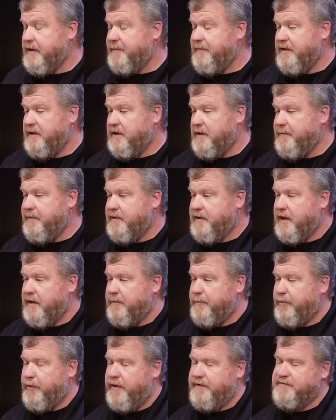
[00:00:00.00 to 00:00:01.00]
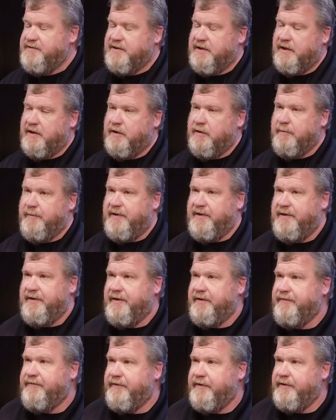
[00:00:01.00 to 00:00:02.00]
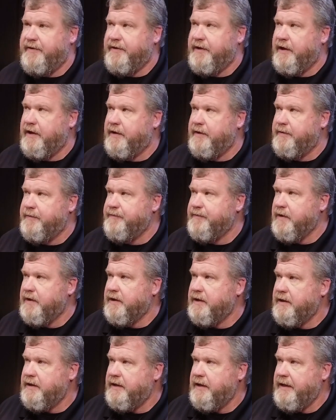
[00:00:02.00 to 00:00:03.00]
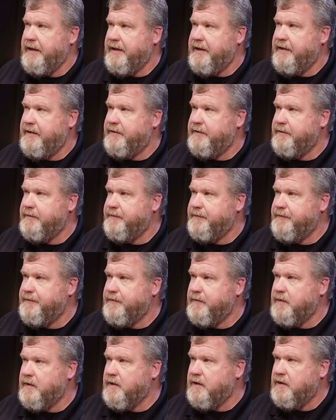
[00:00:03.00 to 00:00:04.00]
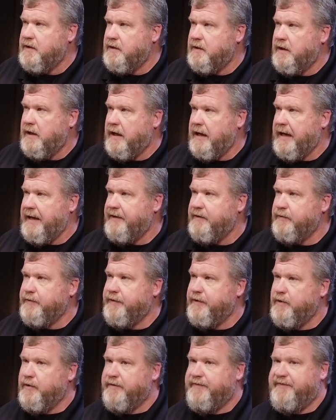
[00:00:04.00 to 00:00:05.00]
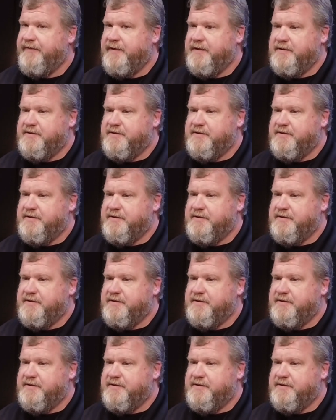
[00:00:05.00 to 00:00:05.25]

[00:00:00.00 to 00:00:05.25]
let me kind of preface it a little bit different. And I don't know if